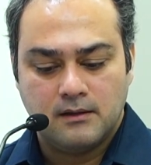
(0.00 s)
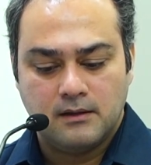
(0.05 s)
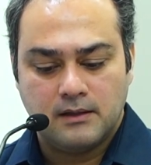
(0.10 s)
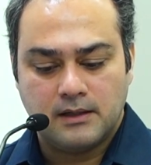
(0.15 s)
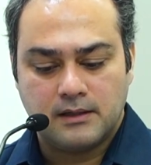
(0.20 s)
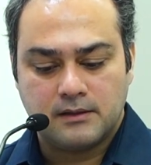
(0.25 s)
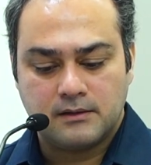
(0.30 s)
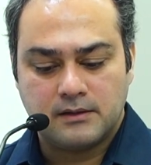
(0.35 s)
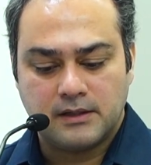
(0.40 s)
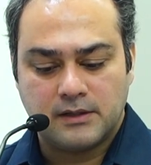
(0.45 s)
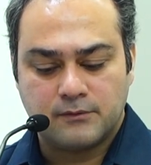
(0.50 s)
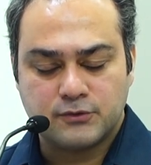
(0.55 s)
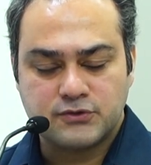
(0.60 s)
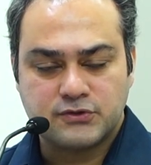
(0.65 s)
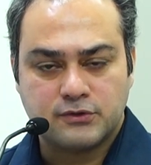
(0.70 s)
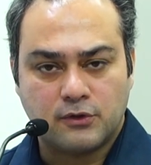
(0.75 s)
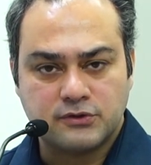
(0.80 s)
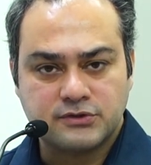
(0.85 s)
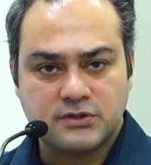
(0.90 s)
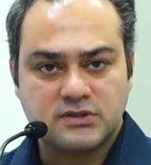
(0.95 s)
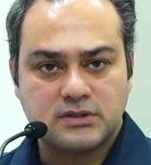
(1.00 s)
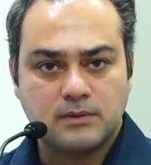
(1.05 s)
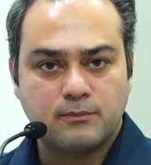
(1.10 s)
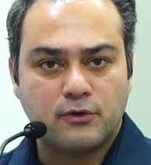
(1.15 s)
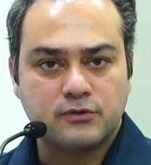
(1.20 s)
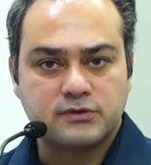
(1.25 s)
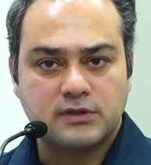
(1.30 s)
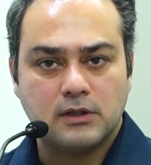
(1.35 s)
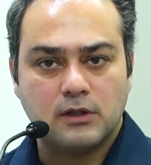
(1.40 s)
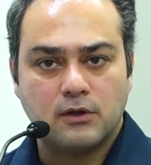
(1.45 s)
And it was not just
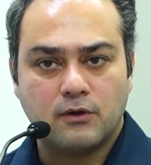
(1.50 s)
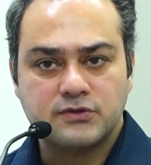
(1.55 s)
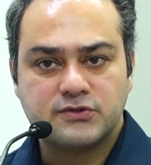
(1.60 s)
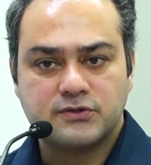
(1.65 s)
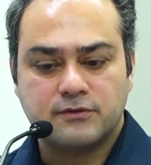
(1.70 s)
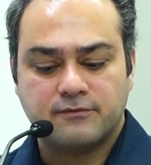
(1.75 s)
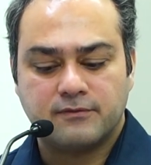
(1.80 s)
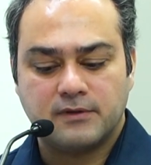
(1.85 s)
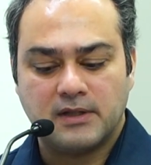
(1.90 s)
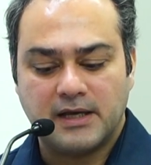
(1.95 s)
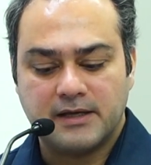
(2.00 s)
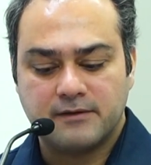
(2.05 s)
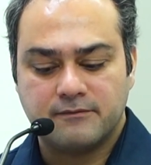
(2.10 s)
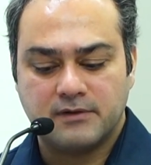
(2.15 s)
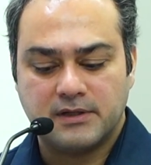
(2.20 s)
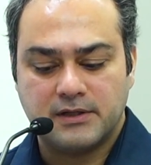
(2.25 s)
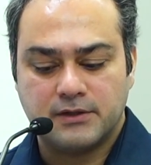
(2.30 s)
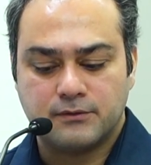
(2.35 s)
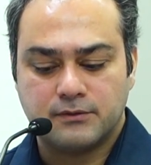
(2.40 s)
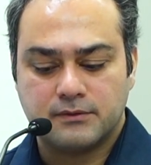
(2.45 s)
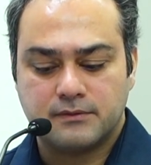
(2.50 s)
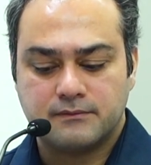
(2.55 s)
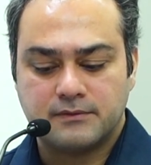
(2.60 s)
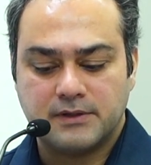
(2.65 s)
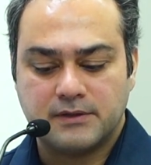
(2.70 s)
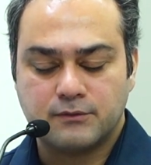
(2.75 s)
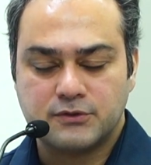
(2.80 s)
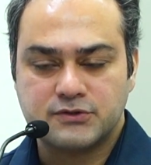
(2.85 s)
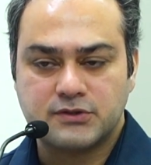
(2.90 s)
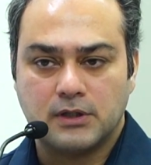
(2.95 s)
about the loss of livelihood,
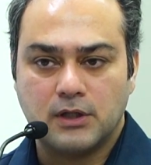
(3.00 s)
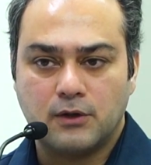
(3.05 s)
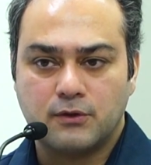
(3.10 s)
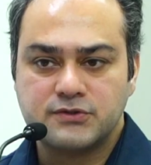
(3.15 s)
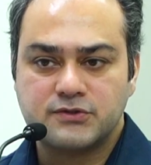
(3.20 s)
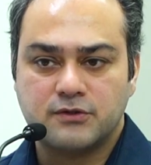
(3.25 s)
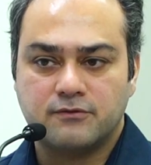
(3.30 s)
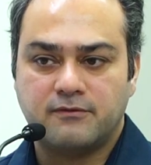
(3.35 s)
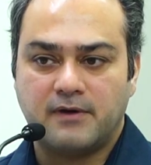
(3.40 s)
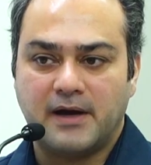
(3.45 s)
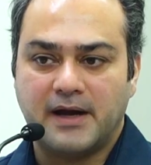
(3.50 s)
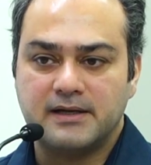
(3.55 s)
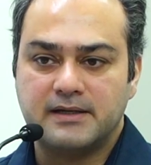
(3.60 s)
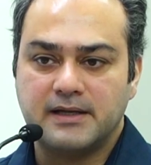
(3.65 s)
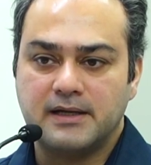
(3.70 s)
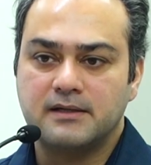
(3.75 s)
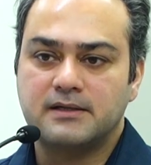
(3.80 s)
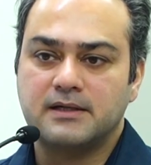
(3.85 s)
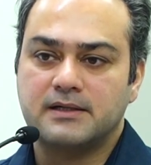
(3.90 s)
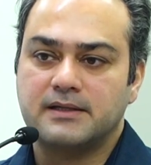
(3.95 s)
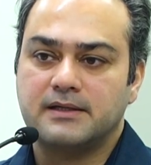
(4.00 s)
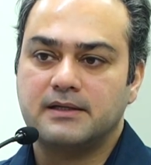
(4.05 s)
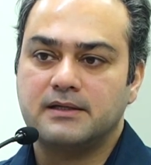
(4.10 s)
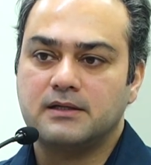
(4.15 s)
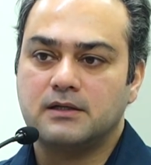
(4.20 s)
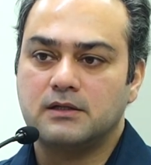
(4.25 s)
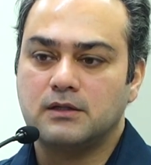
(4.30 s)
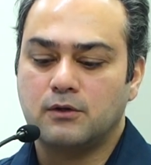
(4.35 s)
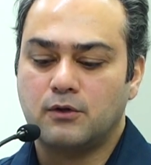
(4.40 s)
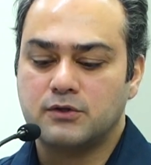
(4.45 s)
it was a loss of identity,
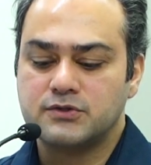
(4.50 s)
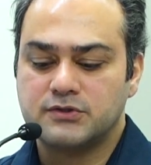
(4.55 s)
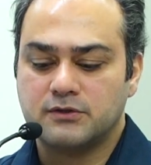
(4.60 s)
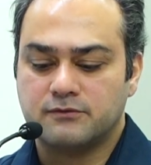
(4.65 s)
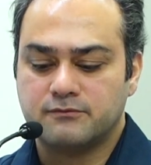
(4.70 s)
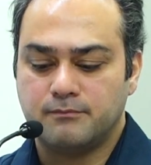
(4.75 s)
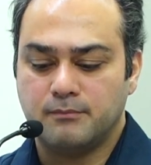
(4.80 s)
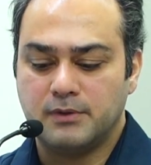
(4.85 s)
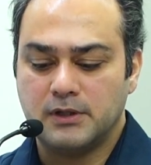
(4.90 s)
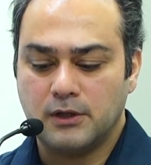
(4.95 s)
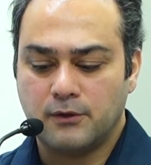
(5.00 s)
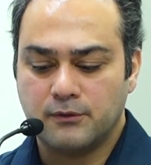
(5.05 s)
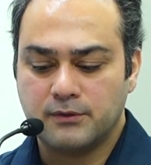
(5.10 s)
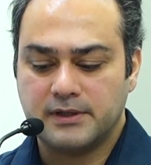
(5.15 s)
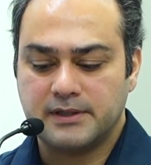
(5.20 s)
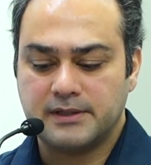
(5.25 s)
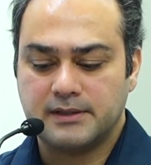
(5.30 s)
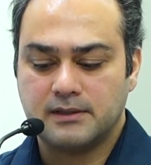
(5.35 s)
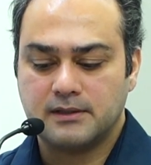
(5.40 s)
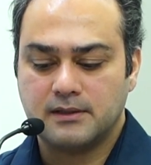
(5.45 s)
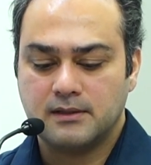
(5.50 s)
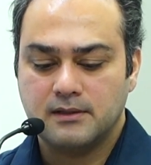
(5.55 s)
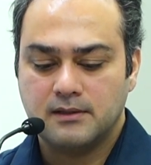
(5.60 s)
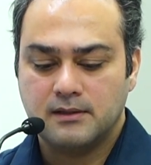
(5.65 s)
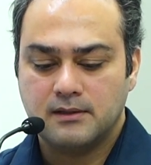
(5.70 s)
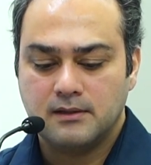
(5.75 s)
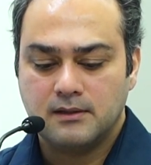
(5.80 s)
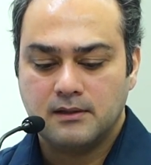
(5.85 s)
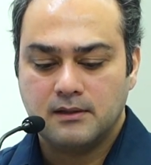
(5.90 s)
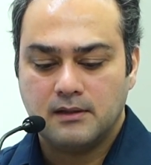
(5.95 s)
a loss of belonging,
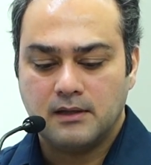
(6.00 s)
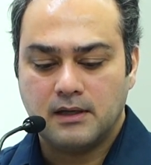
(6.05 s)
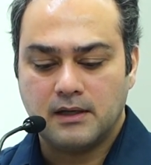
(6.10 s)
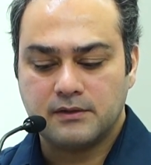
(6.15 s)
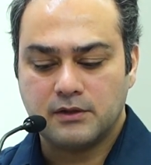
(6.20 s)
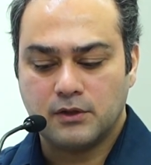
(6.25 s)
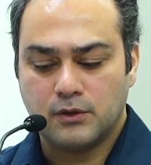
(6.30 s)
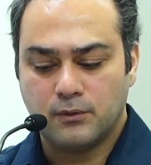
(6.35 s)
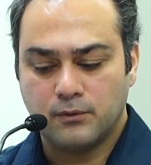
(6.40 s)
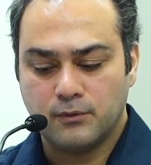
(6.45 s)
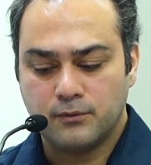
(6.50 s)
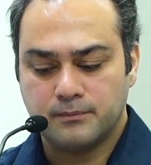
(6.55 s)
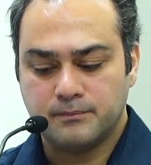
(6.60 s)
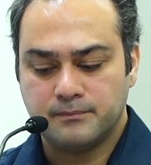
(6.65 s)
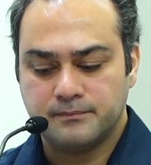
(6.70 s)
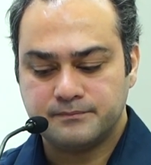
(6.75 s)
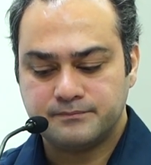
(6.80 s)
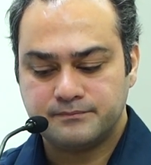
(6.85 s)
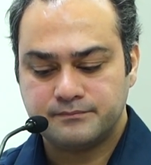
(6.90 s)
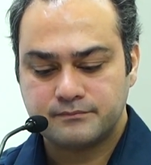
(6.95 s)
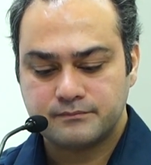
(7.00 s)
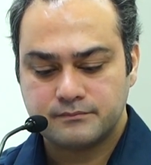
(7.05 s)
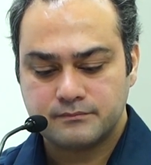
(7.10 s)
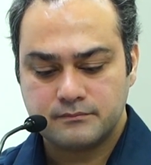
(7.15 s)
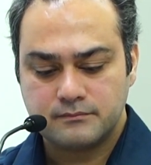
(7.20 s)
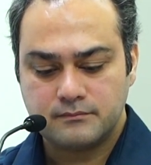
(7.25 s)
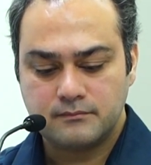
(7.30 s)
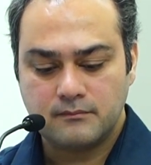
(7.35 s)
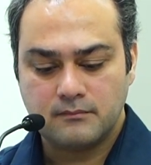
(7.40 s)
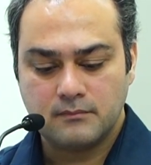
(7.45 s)
and the home.
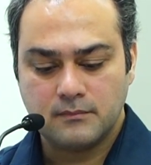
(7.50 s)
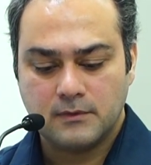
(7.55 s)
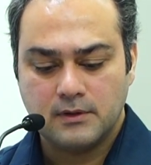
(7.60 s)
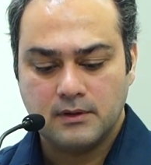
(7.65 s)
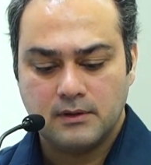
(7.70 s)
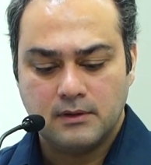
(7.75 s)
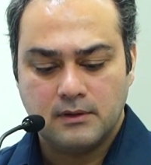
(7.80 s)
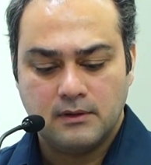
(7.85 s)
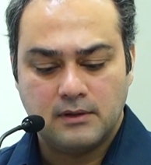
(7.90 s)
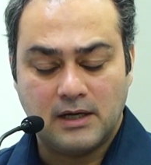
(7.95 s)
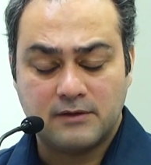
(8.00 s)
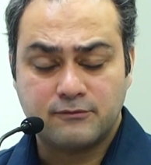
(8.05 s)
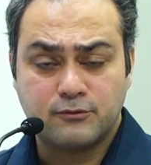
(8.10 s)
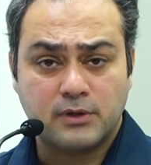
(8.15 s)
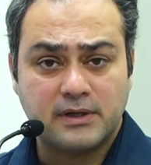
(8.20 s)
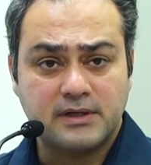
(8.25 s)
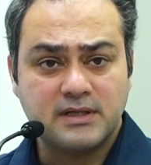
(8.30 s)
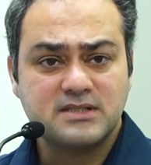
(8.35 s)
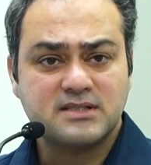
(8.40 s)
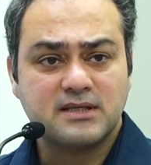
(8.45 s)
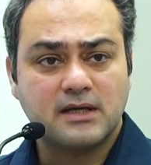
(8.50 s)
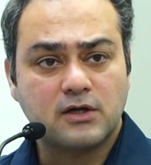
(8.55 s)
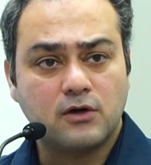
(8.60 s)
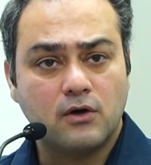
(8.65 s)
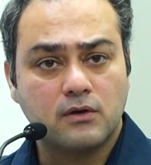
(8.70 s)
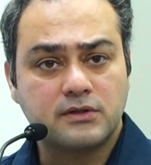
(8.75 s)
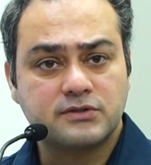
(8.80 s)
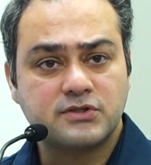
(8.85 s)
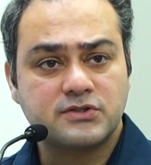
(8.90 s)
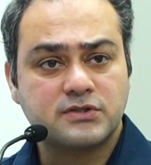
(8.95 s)
And for any
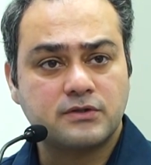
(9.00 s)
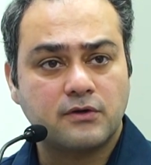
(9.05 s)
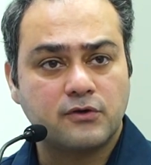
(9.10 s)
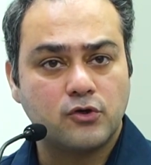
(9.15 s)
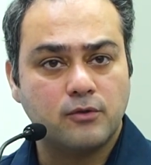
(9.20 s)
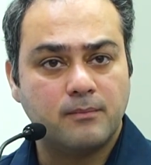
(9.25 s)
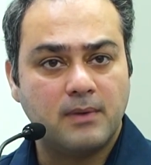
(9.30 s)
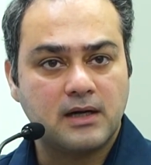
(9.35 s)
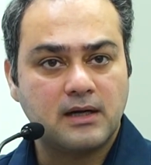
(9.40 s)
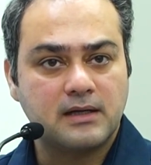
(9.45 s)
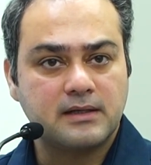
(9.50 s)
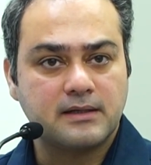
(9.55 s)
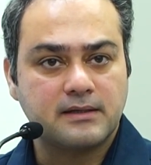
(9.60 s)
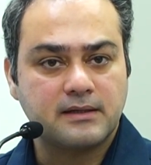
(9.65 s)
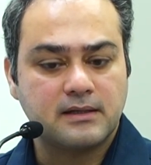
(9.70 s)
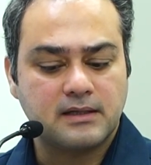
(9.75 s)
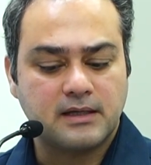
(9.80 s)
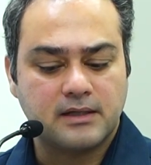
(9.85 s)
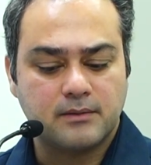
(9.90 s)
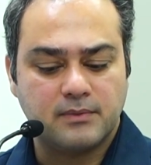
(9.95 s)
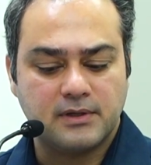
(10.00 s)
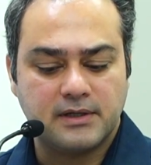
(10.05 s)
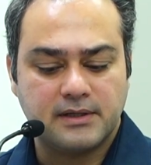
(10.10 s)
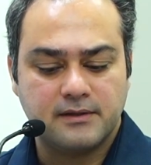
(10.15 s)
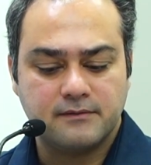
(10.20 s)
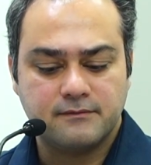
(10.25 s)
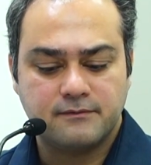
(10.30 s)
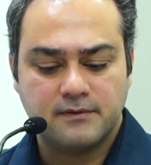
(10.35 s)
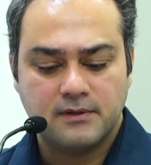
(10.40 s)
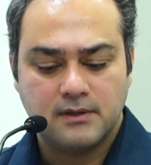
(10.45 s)
psychologist or humanitarian, I
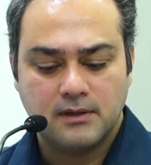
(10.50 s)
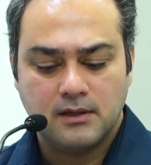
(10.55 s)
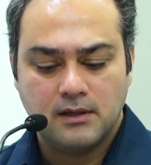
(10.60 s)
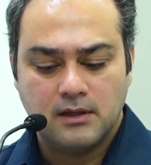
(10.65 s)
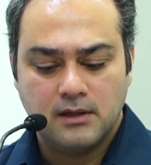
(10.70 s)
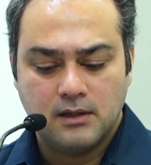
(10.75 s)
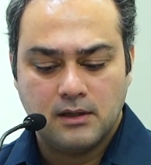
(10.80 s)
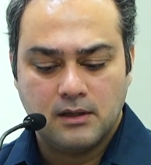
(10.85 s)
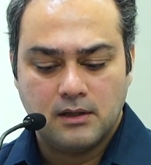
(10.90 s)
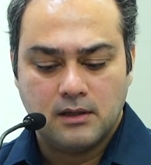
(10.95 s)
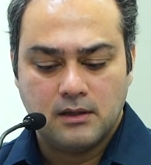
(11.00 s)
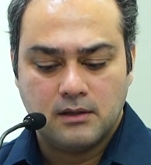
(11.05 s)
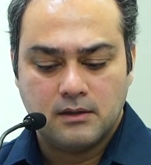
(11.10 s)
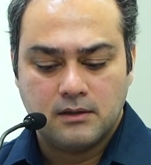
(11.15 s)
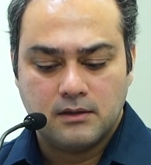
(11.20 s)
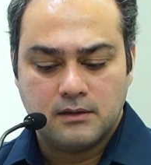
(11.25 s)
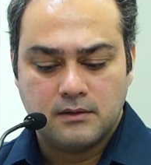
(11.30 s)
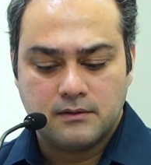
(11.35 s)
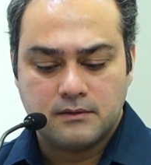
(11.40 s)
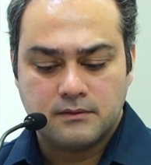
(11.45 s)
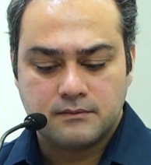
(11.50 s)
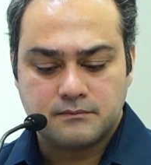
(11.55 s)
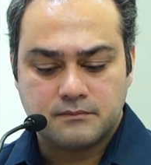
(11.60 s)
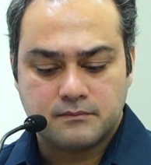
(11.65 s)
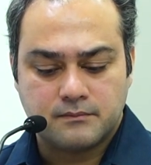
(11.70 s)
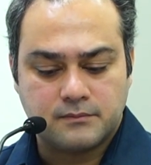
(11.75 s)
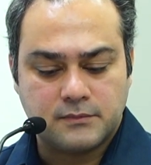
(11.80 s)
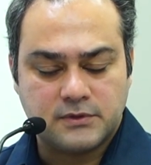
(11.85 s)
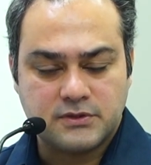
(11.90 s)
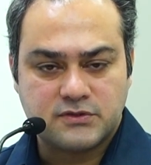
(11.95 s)
believe,
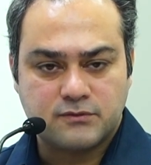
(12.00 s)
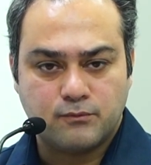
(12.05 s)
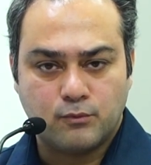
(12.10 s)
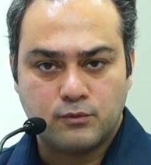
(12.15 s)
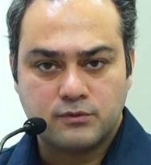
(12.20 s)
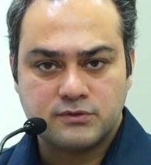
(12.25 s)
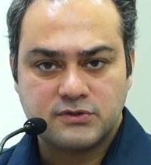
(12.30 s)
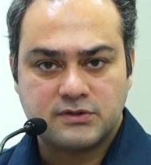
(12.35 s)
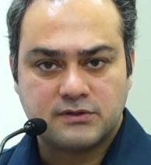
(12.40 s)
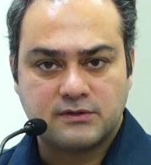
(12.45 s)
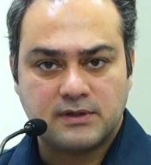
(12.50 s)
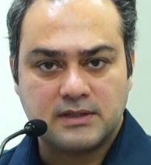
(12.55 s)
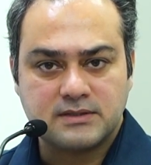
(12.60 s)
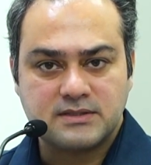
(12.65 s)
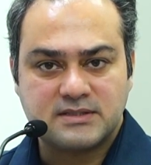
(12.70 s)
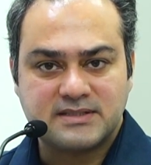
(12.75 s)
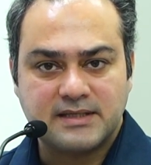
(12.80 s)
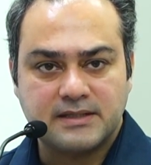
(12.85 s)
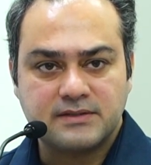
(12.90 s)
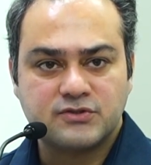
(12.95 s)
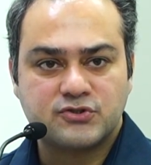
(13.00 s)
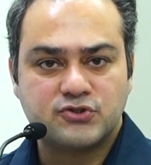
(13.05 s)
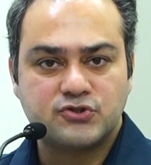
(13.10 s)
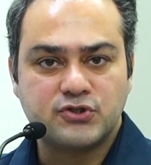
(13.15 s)
this wound transcends